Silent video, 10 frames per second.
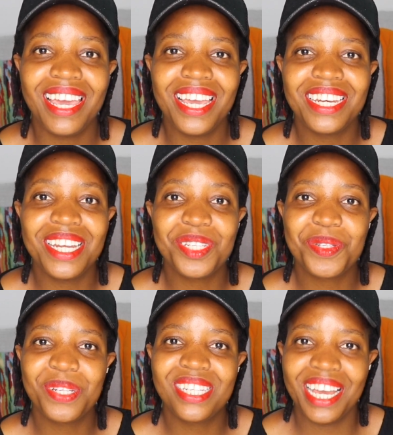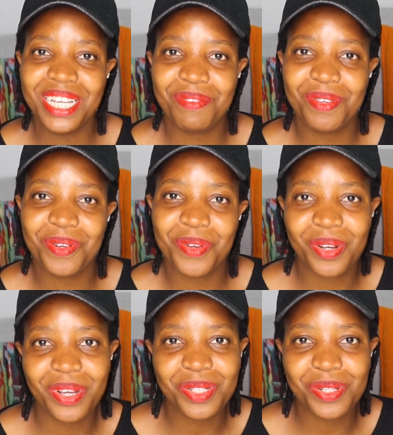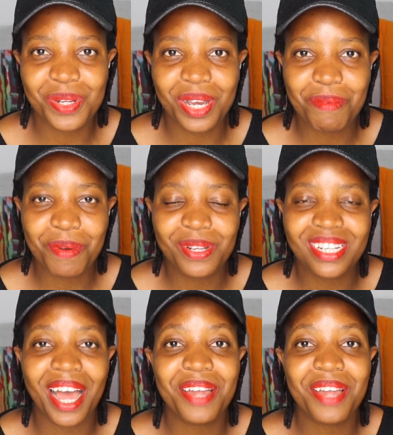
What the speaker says: In today's video, we're going to talk about